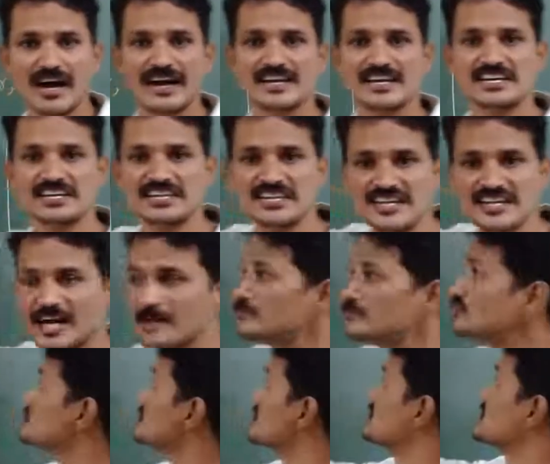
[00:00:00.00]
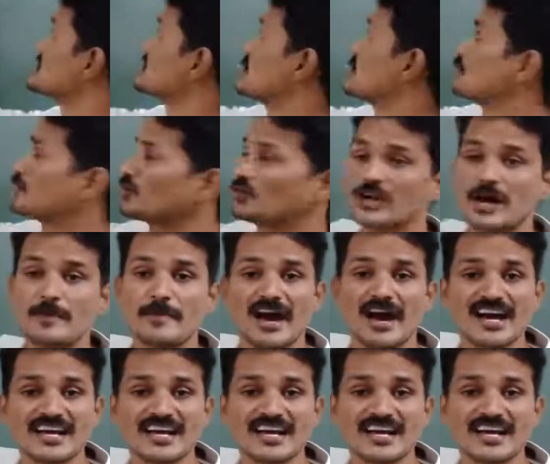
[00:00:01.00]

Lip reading: and here I am using the subprogram